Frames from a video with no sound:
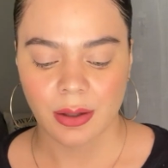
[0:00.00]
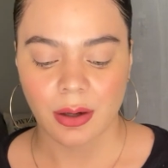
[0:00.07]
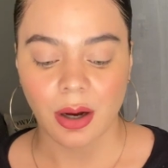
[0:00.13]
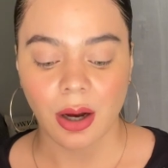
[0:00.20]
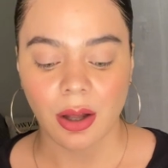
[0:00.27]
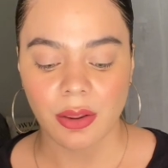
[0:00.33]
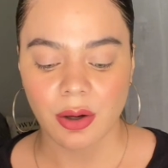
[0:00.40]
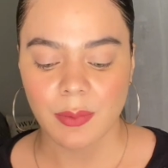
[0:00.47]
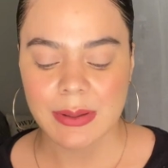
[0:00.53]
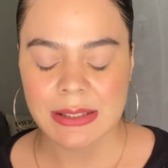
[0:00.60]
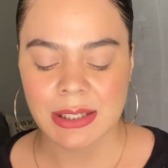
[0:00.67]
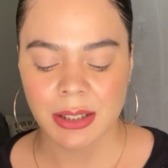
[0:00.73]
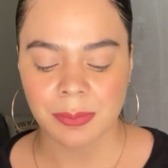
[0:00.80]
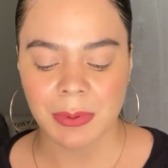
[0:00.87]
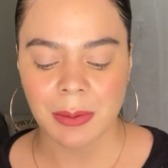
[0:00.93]
Although it
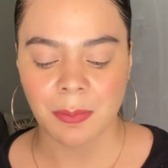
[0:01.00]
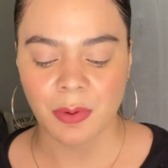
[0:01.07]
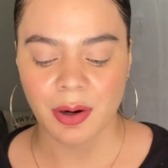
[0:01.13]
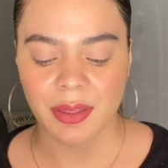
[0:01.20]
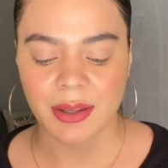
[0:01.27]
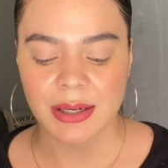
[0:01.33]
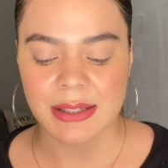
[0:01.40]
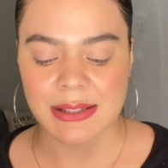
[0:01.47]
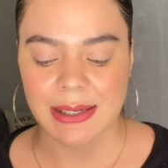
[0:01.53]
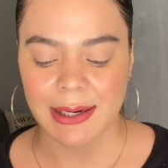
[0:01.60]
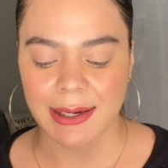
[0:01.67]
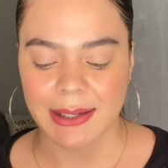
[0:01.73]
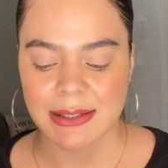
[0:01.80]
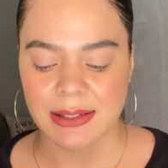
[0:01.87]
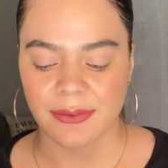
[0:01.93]
took me more than a
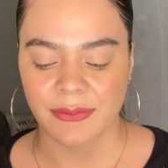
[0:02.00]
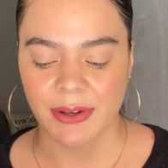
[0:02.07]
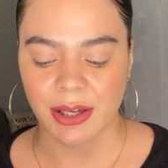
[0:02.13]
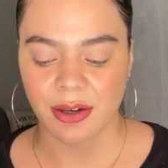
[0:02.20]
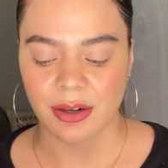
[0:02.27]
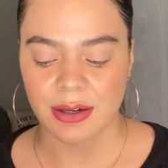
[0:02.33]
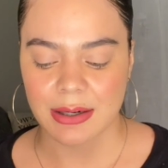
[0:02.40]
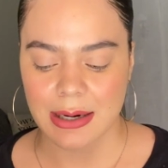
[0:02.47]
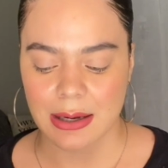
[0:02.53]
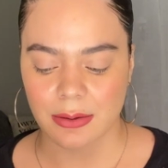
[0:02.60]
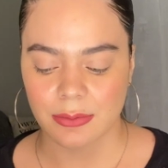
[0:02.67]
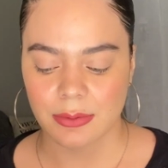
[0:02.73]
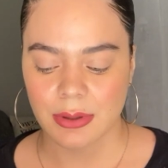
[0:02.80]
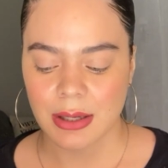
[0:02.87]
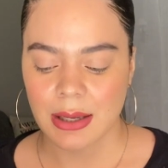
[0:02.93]
decade to figure it
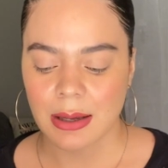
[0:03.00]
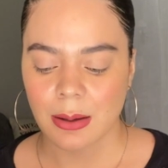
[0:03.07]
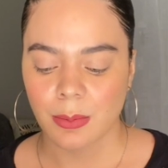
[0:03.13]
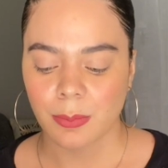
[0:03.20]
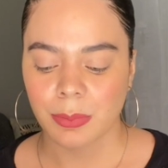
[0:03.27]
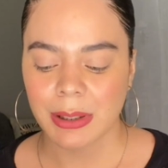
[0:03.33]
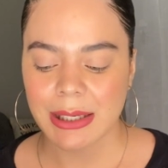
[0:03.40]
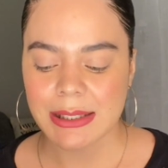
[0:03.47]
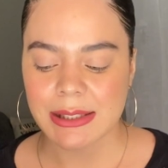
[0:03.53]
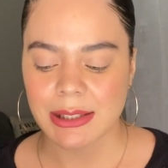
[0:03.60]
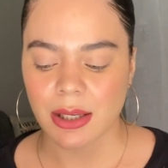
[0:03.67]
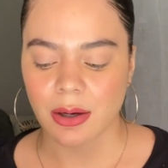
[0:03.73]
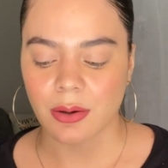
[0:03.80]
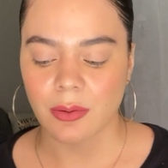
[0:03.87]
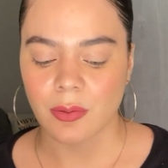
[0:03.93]
out, please
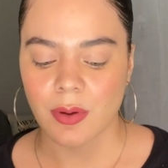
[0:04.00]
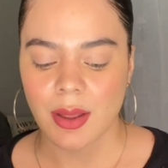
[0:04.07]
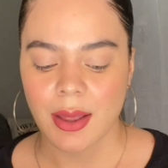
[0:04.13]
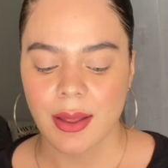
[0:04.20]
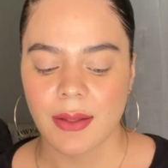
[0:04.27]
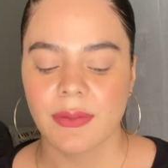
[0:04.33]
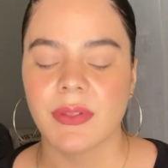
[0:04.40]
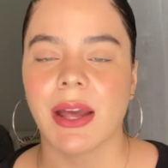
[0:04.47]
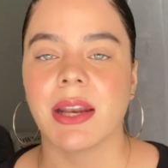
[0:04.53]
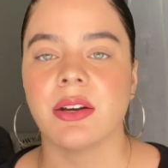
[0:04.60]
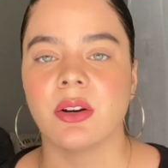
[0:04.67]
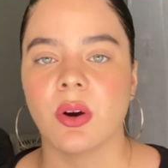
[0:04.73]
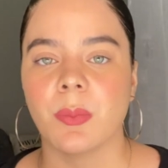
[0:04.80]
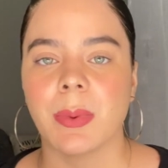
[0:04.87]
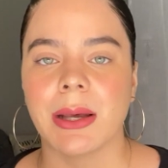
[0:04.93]
know that
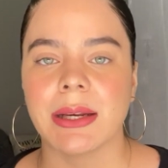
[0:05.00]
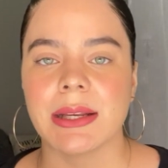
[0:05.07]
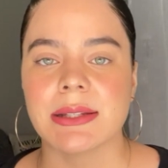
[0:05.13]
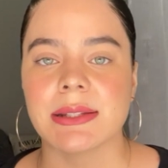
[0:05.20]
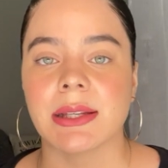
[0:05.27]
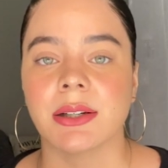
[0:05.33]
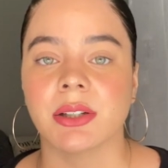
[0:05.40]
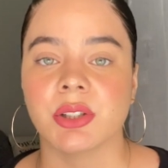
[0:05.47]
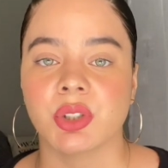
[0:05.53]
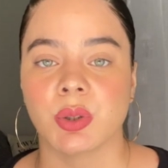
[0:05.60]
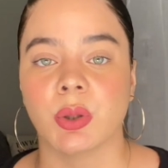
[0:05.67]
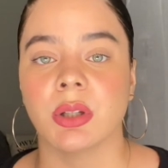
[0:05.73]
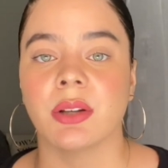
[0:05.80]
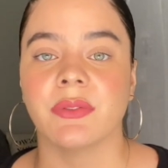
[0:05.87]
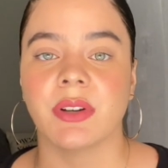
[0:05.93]
nobody is in
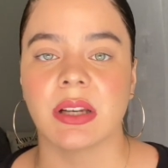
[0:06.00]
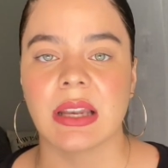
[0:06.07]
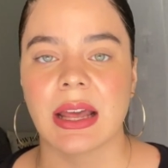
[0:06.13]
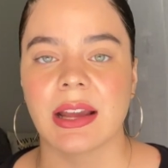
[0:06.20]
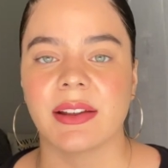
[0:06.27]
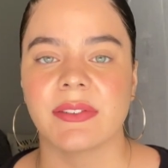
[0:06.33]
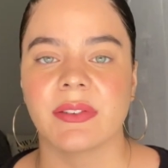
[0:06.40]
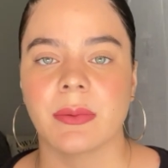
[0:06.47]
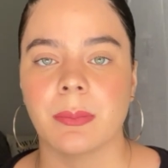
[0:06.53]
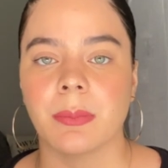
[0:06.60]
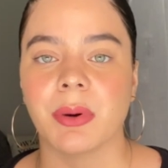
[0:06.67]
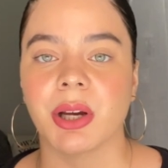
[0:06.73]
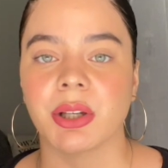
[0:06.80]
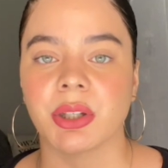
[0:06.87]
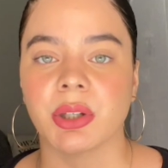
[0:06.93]
control of your life
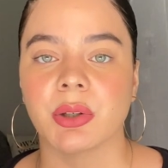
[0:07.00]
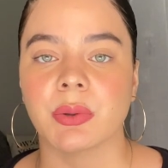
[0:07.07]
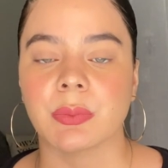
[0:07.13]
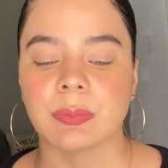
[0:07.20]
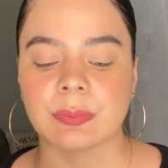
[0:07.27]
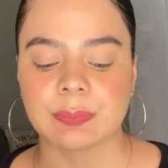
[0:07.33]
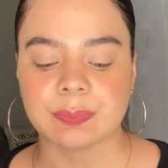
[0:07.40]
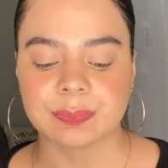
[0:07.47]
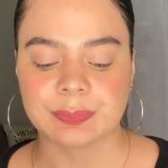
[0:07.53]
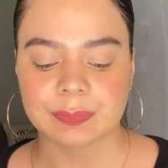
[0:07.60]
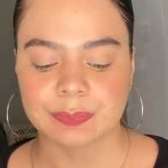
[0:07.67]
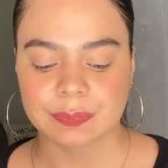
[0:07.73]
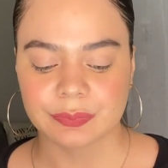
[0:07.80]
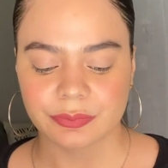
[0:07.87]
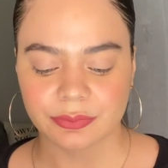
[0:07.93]
but you.
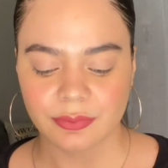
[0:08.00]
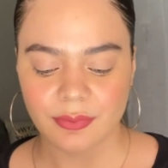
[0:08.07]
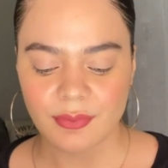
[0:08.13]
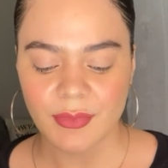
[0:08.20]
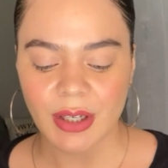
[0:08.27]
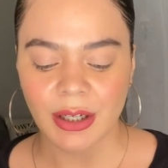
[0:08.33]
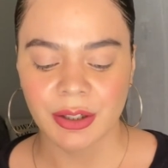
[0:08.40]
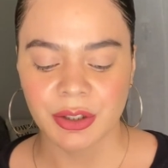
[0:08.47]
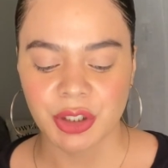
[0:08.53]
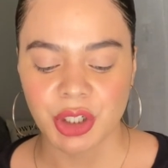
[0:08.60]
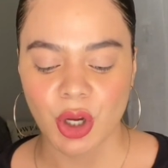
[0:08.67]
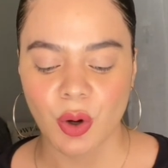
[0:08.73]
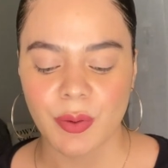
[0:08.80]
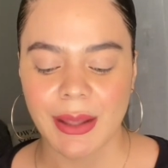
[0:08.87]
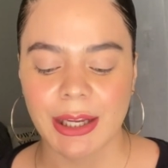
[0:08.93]

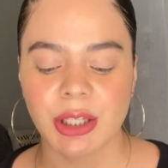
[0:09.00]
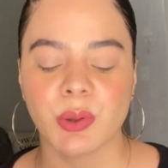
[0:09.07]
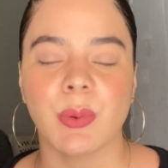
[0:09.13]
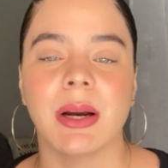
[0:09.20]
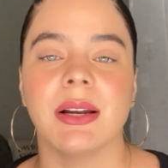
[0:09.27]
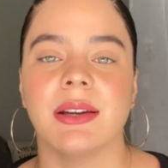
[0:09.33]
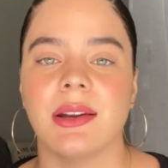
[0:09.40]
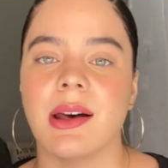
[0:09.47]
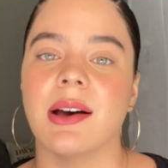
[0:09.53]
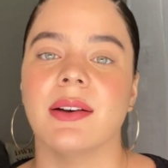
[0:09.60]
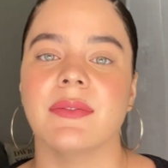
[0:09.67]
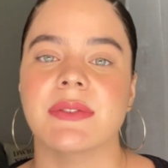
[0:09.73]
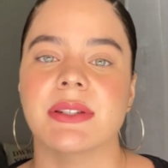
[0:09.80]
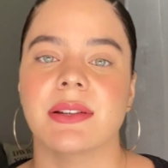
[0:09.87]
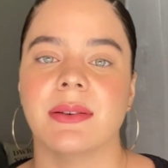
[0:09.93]
Know that you are
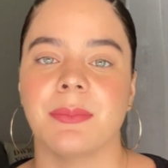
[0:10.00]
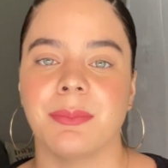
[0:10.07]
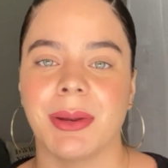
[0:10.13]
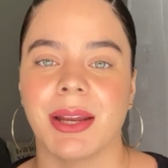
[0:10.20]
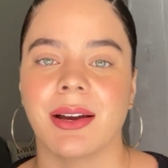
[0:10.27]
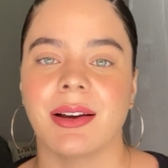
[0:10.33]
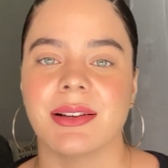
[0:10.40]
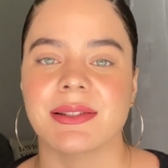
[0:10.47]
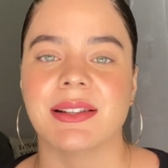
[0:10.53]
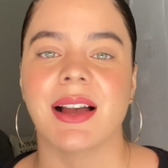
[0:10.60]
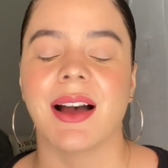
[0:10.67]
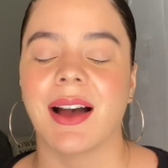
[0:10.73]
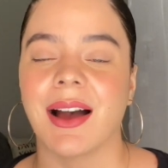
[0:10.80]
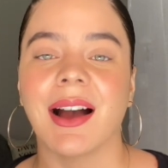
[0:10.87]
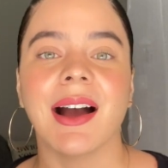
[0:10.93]
loved because
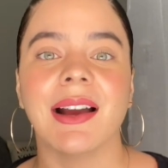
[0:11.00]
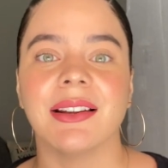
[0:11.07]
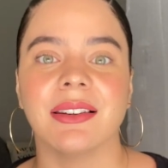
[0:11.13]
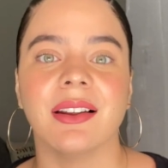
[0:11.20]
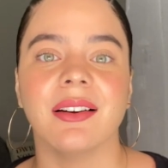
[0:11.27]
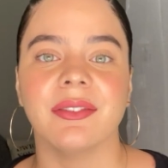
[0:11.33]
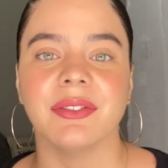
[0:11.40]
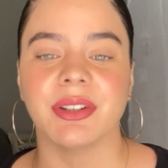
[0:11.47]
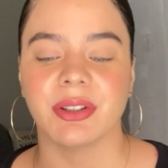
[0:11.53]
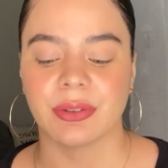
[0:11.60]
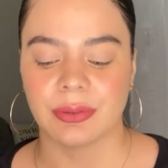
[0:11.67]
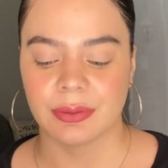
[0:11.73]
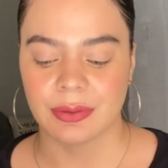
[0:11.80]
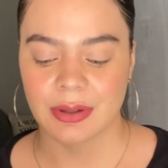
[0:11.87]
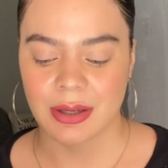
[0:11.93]
I love you.
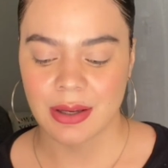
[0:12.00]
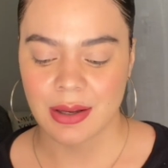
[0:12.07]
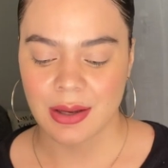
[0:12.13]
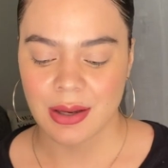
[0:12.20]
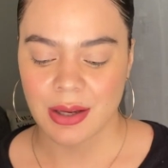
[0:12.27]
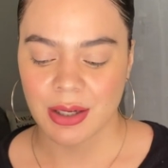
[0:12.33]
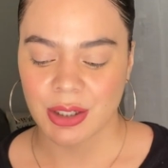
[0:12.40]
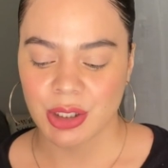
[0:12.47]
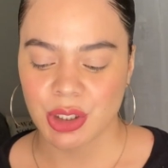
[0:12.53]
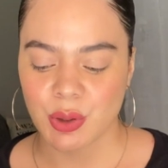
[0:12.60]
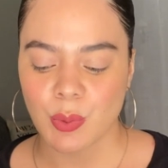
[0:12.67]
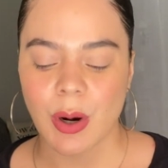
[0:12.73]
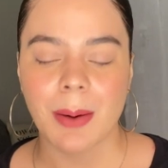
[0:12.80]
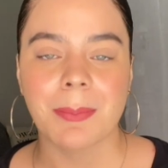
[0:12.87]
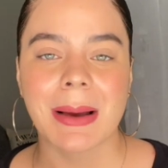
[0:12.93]
You
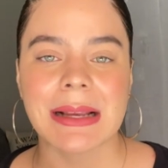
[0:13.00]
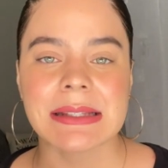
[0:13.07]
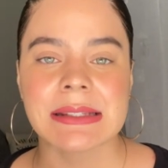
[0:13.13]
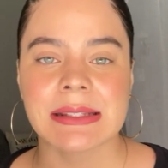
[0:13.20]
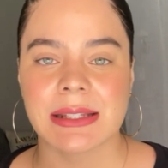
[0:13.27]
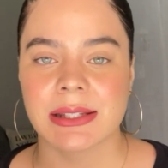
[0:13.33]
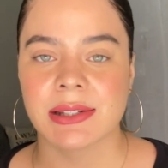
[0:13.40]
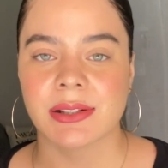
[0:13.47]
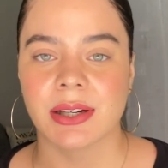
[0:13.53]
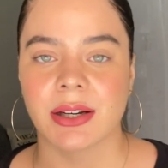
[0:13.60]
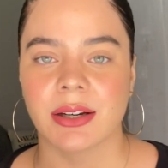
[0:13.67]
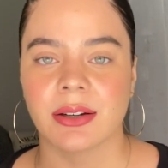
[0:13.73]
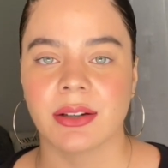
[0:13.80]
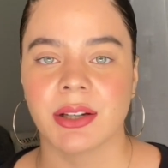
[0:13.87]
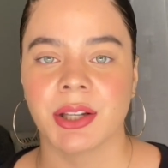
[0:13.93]
are my
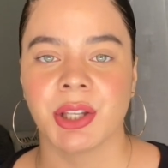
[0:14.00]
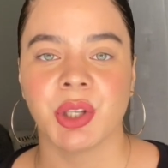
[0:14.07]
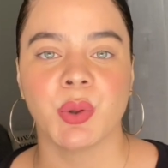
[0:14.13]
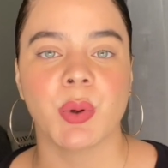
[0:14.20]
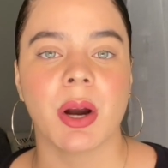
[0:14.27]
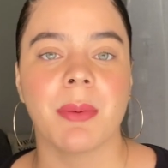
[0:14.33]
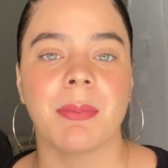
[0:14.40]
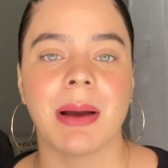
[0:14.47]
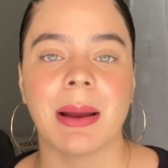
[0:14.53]
sister. You are my